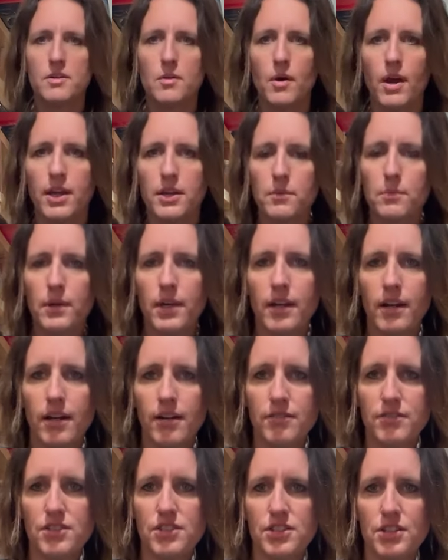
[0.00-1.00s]
quite a bit
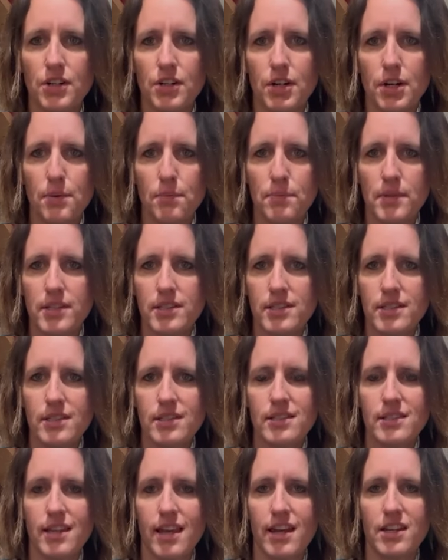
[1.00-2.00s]
of syrup. This is
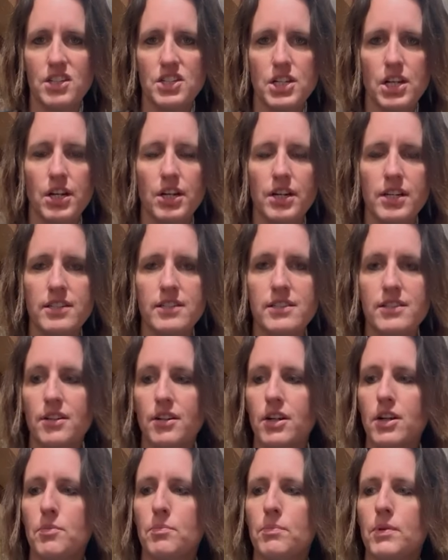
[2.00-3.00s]
sand cherry
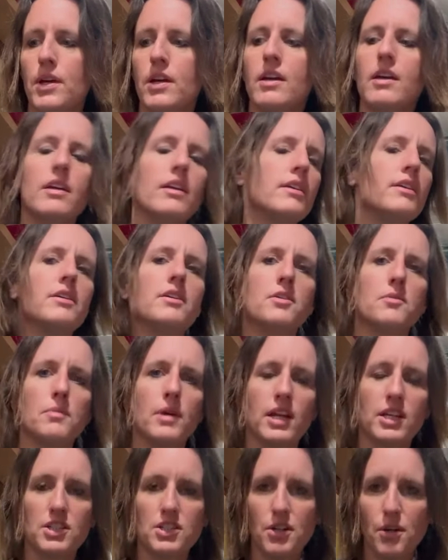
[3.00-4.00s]
syrup. You can
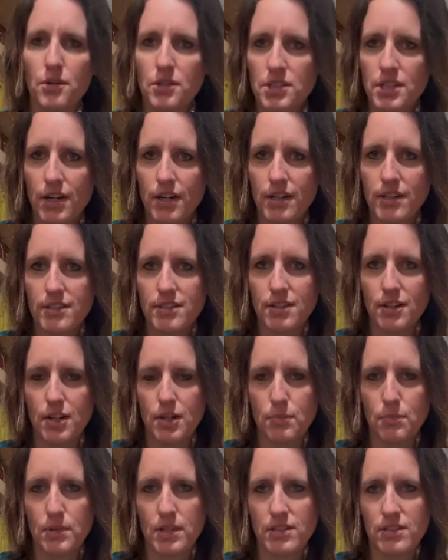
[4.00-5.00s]
make choke cherry
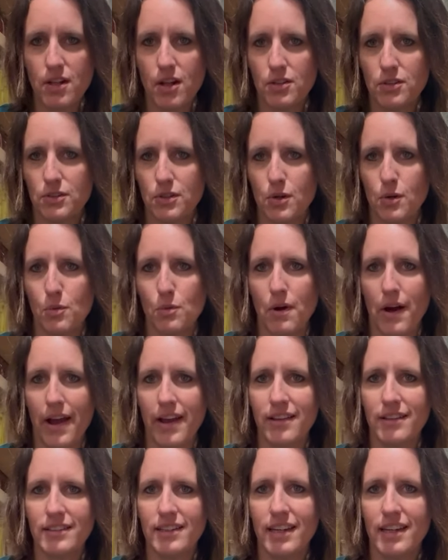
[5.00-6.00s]
syrup. These all grow
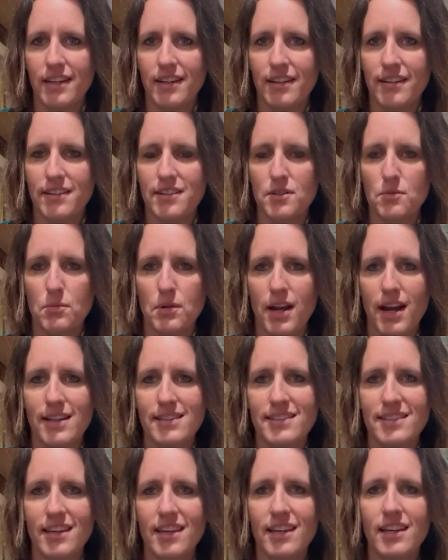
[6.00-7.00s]
wild here in
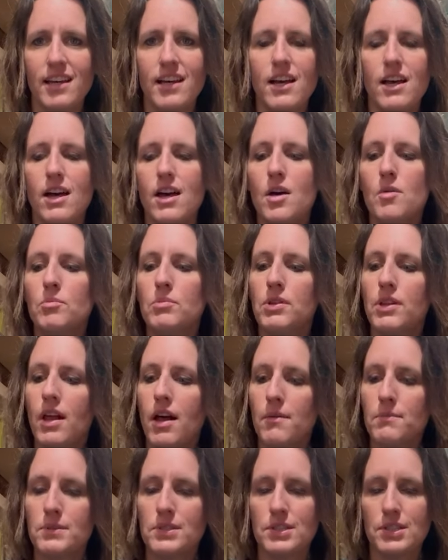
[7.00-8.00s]
Nebraska.
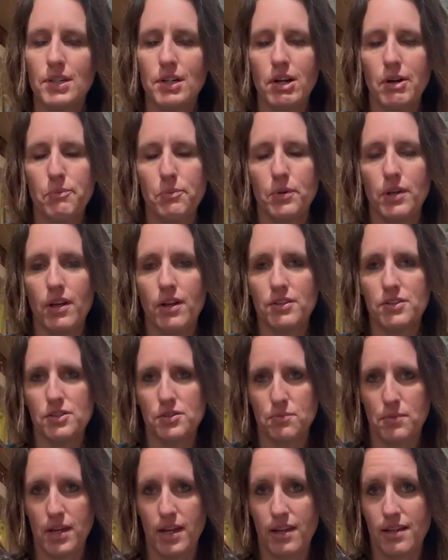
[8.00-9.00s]
Plum syrup. We also
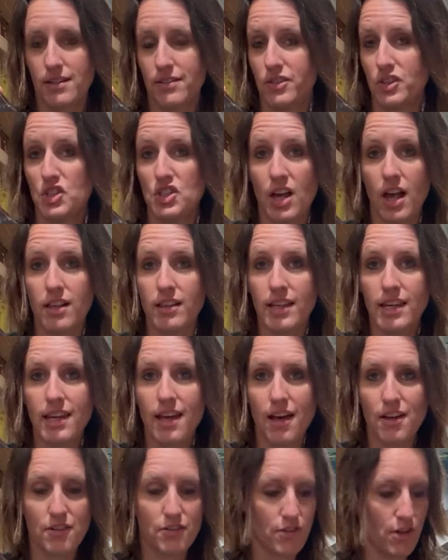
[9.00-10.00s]
make jelly
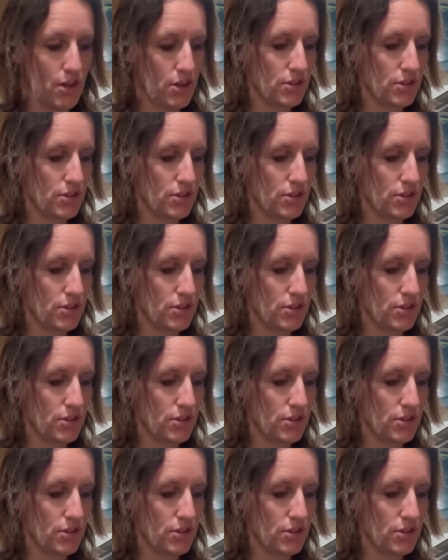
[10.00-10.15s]
out of all